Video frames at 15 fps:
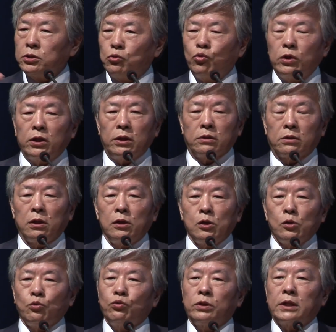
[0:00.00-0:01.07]
the world,
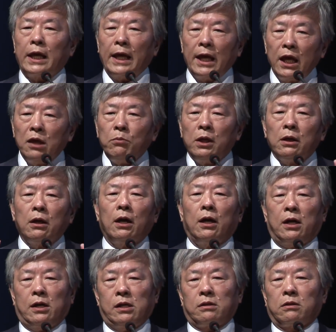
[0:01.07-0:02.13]
with aiming
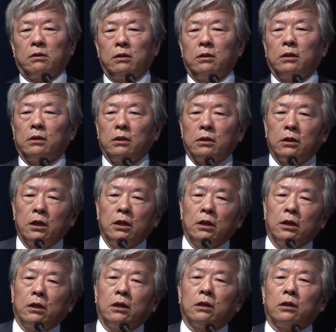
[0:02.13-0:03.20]
at
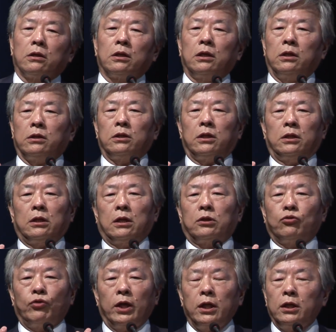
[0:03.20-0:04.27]
the
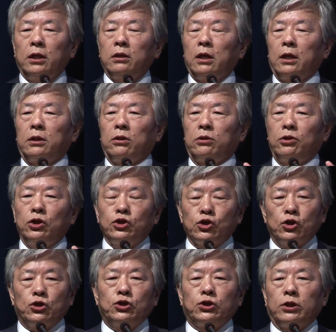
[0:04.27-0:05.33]
training and
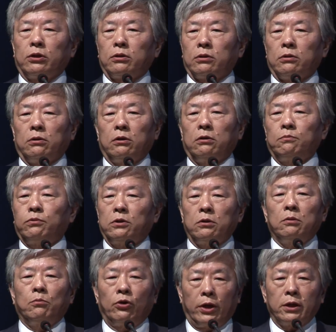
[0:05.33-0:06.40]
research of
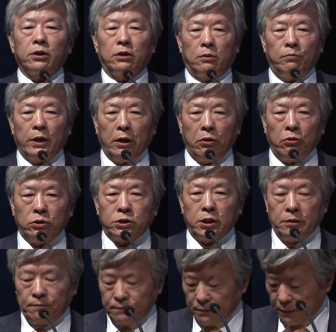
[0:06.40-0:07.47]
molecular
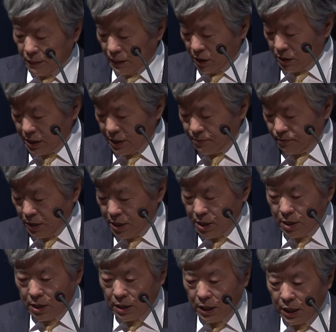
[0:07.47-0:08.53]
biology. Okay.
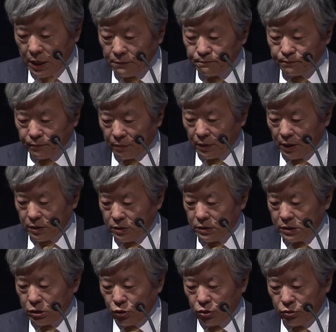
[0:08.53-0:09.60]

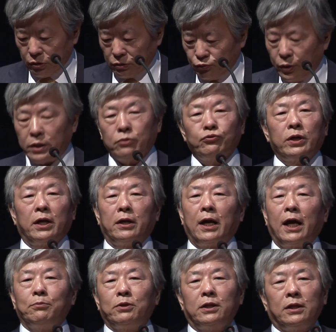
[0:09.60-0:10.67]
So when we
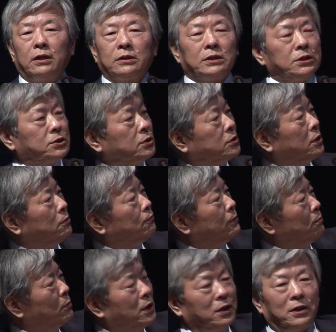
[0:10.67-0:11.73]
arrived here, this is a
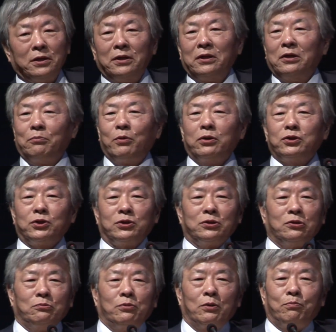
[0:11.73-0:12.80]
familiar picture
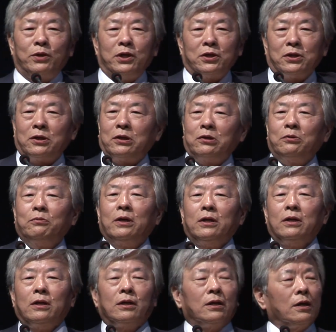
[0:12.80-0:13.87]
of a pier,
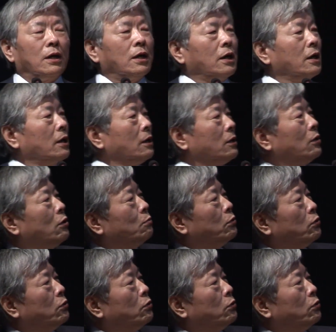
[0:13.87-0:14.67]
of